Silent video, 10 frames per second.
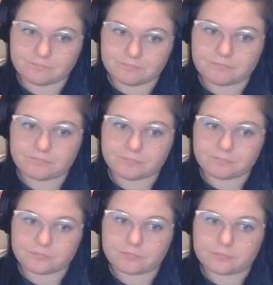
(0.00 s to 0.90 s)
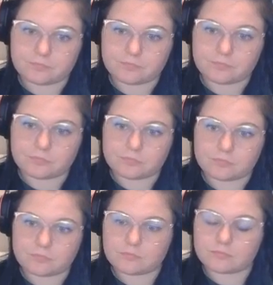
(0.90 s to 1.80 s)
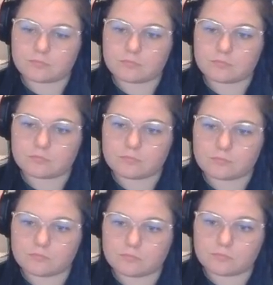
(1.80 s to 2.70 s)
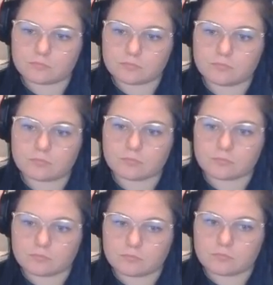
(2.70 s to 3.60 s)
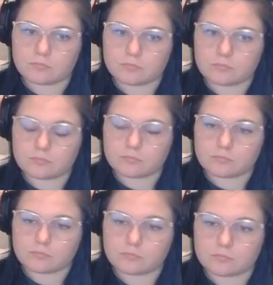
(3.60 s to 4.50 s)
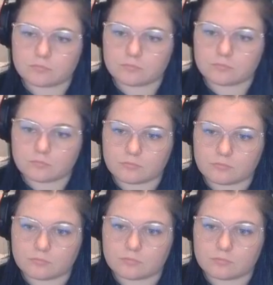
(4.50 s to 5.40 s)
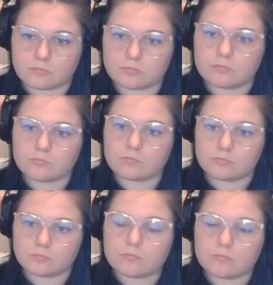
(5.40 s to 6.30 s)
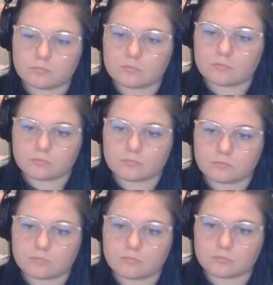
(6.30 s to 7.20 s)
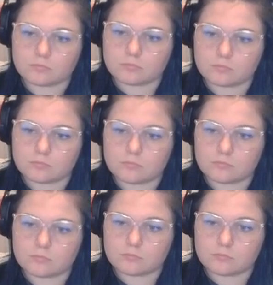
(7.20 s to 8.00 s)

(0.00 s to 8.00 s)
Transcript: [no speech]